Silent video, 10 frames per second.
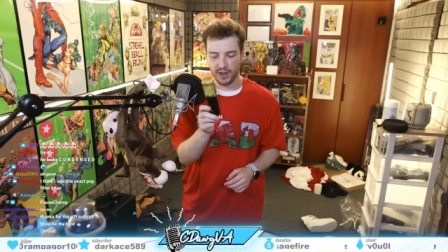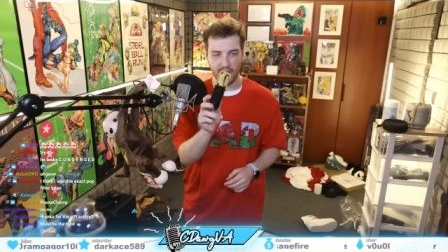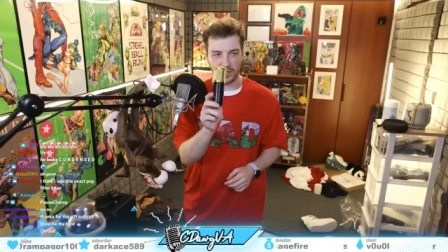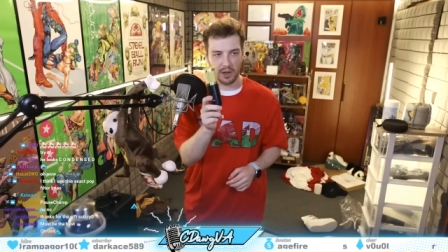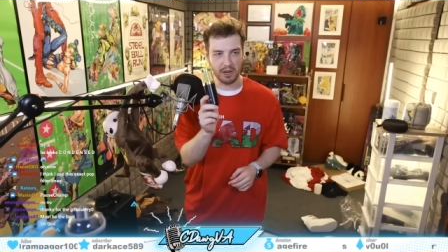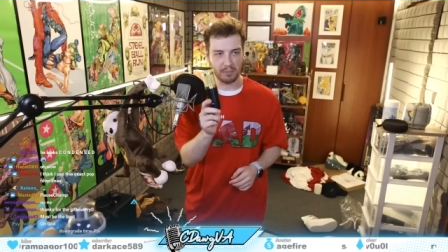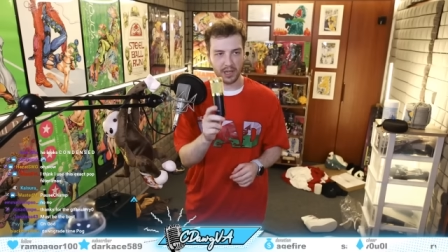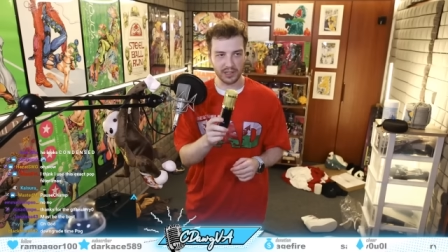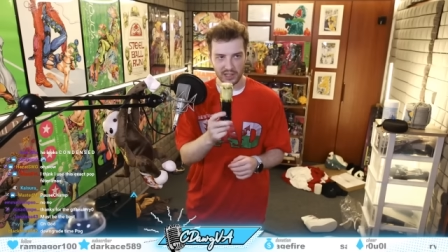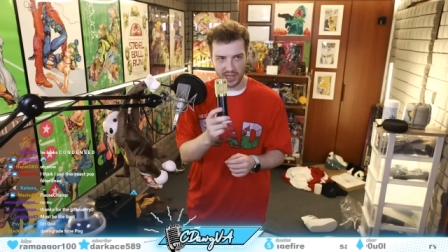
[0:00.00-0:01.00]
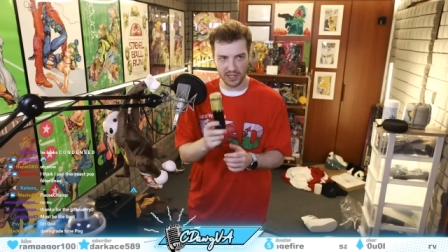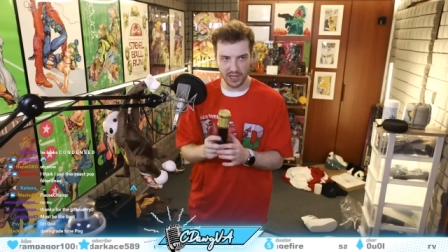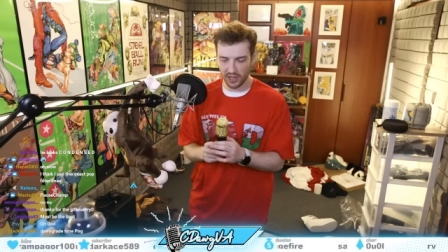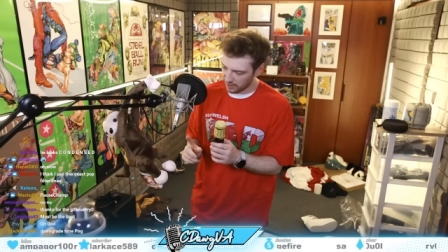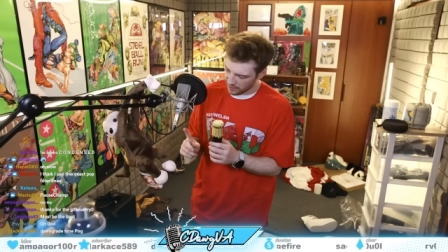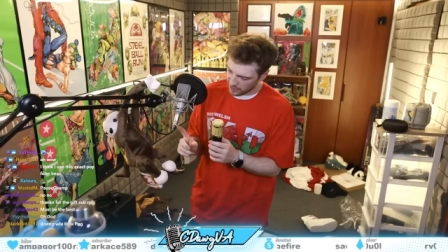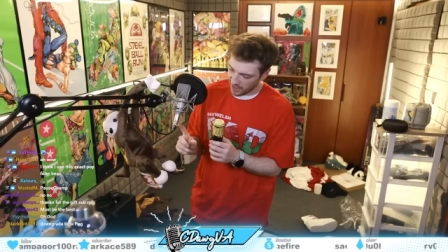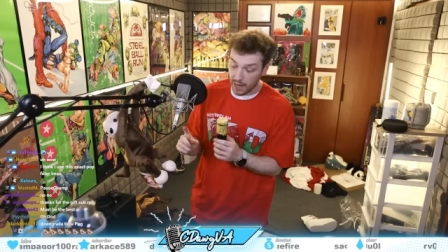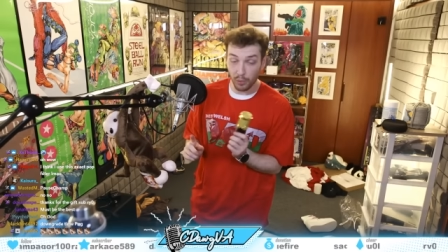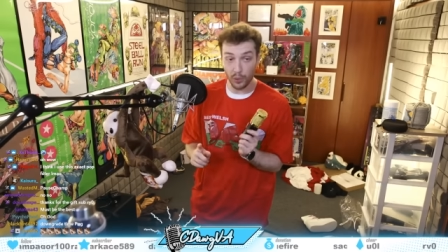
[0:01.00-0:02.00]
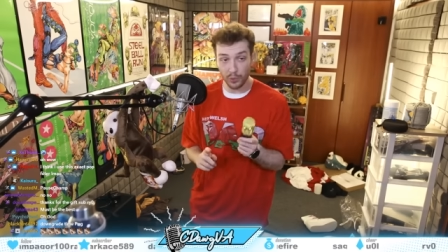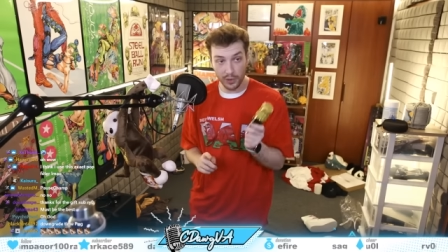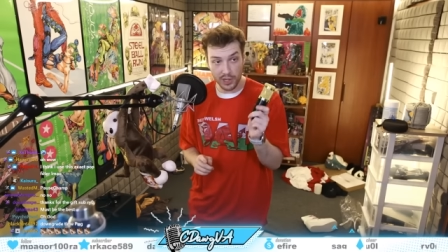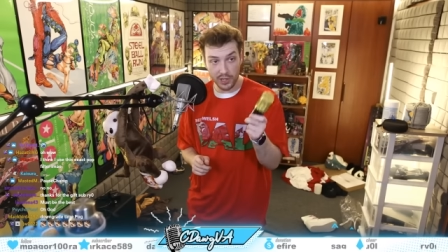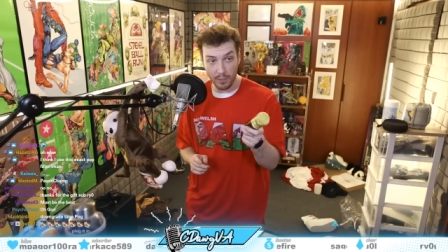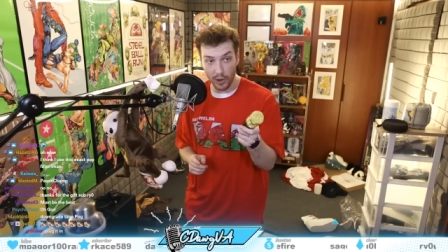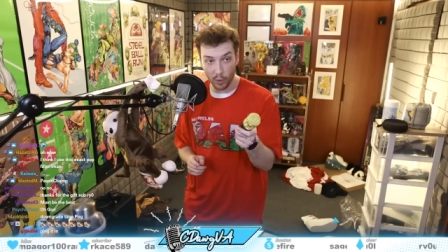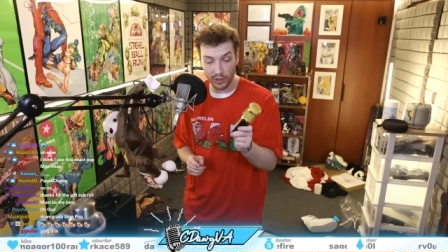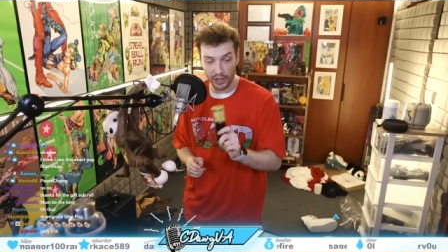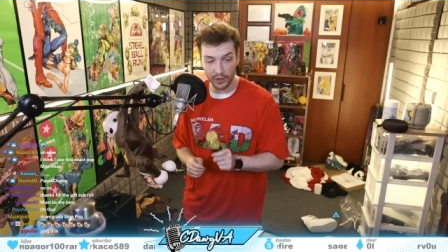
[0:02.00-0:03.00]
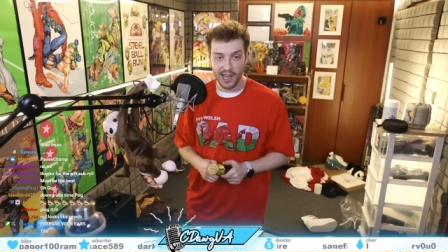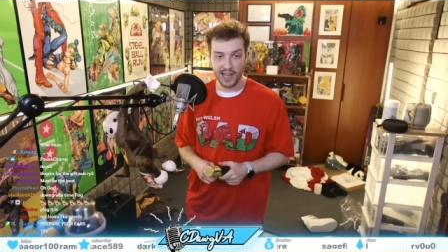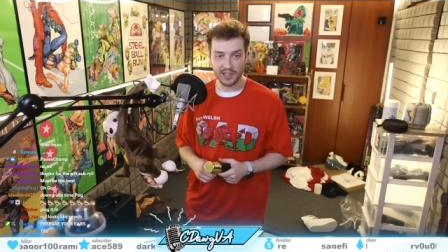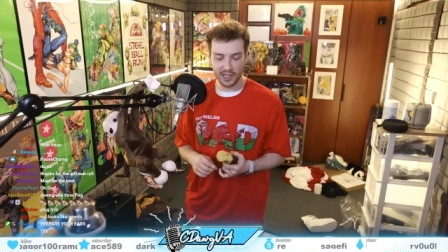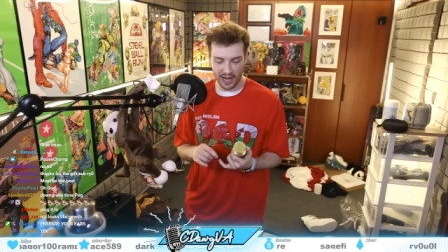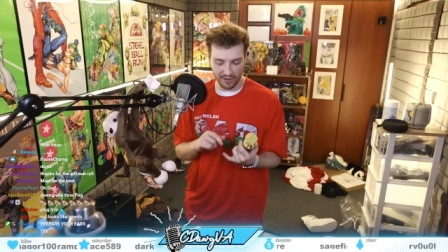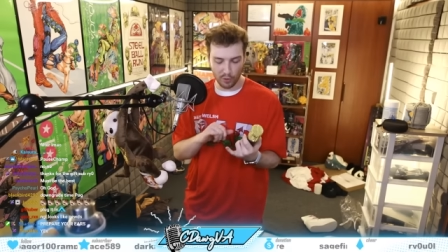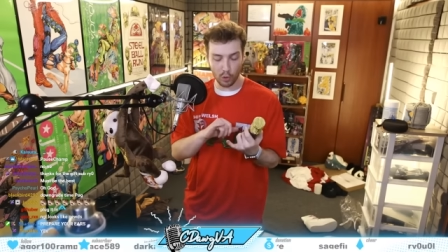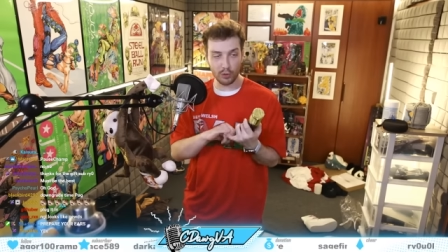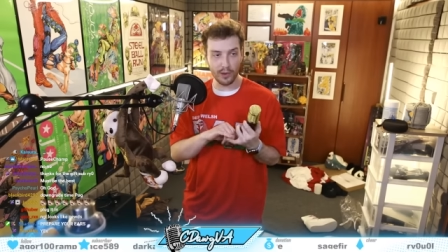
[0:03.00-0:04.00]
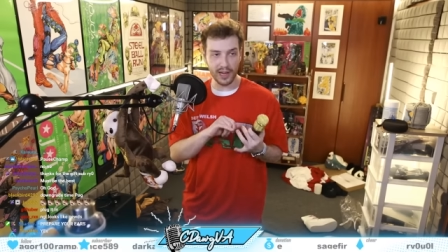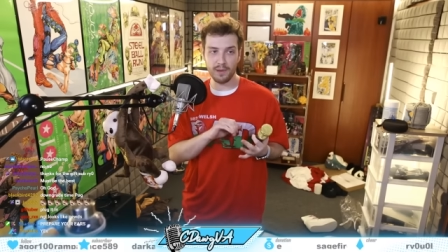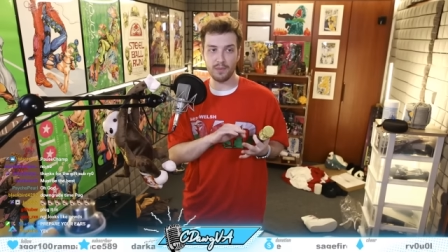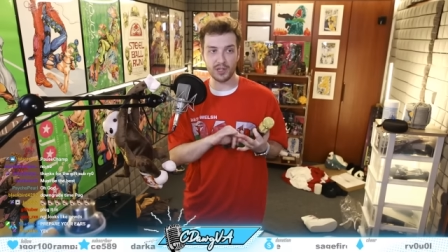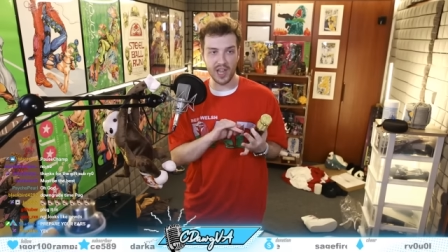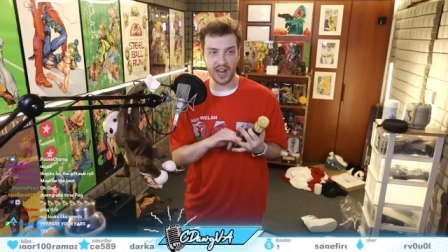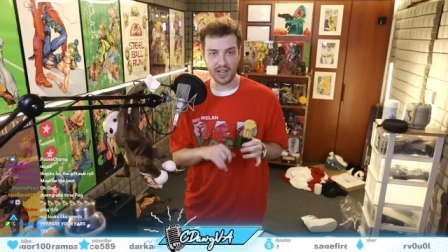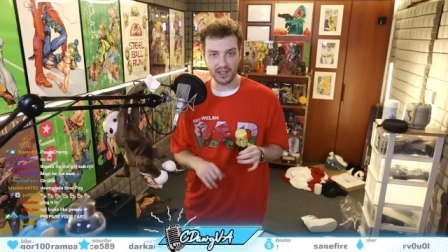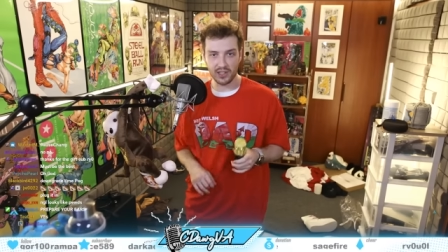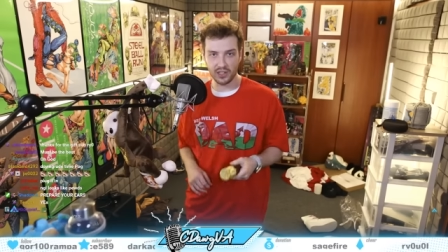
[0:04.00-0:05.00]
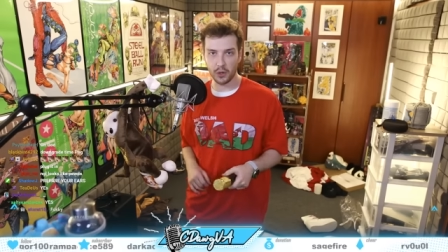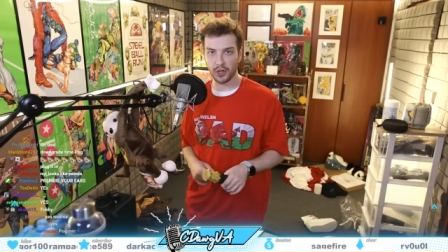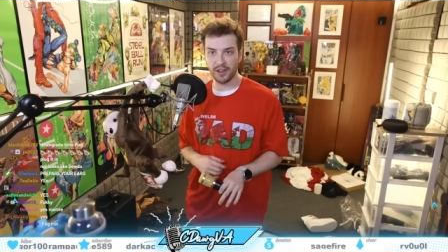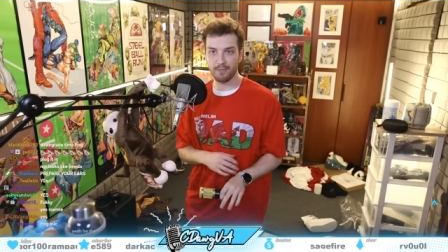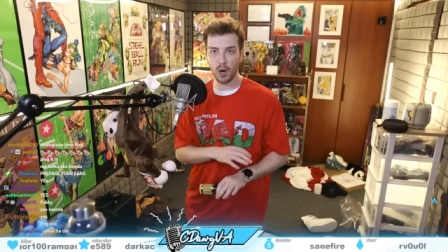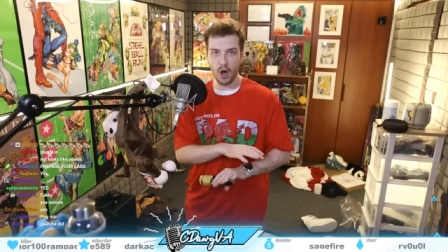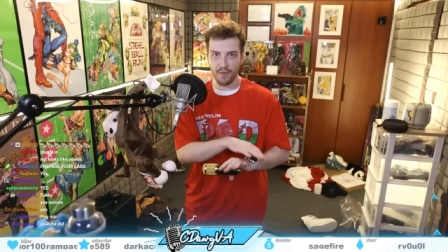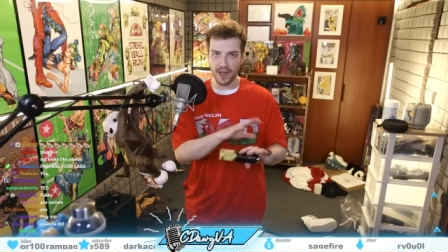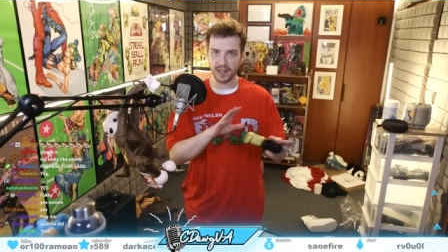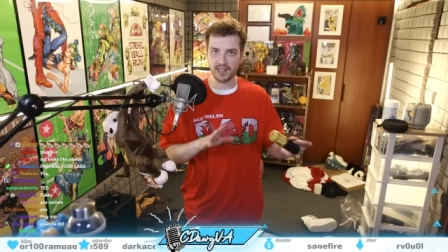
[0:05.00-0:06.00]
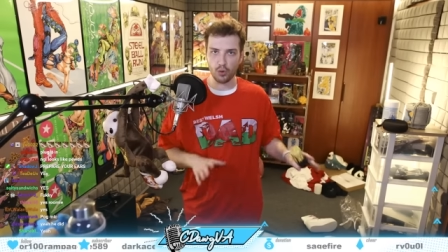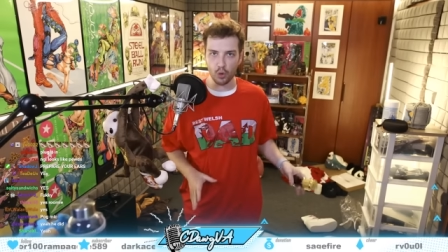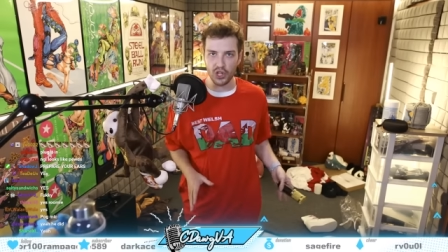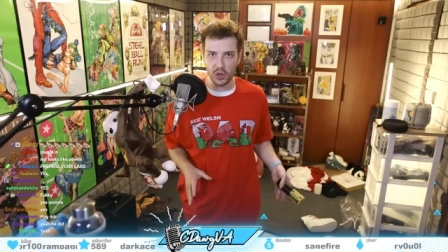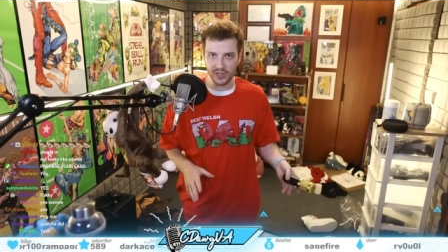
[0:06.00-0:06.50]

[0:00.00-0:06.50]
All right, so I'm going to plug this into this cable, which is my audio. It's going to have all my settings, so it'll have perfect audio